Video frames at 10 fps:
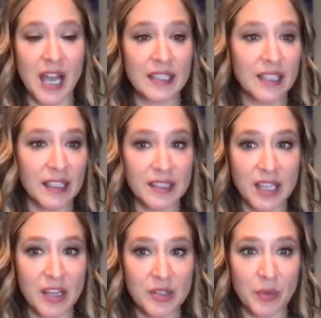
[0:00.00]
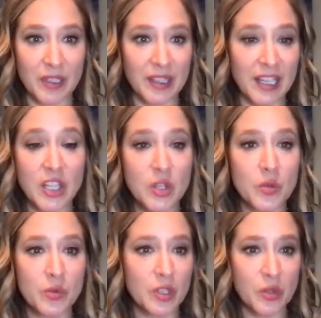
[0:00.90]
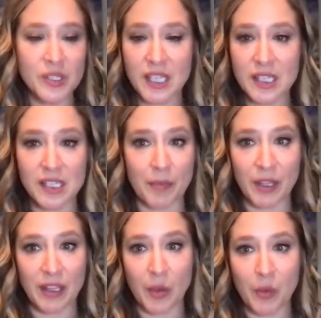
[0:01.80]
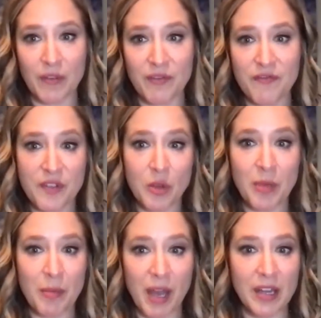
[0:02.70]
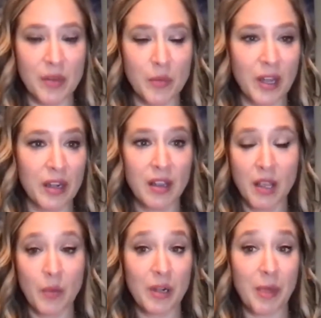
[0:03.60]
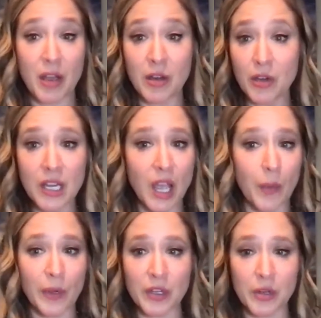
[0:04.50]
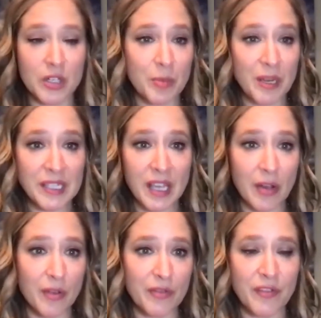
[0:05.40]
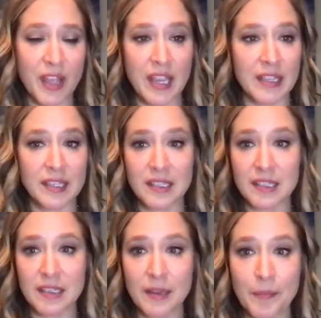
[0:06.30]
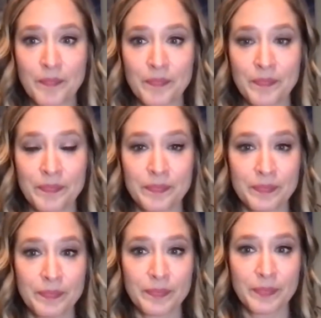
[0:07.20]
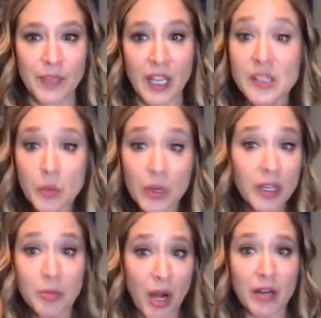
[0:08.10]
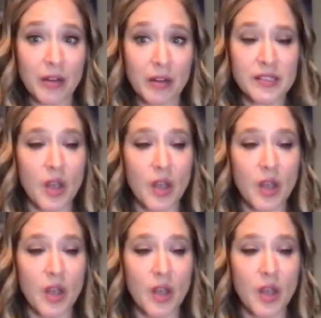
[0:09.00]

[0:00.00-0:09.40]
guidelines. I just want to like you you said something like I want to fill my body when when I'm hungry. I want to nourish myself and it's a work in progress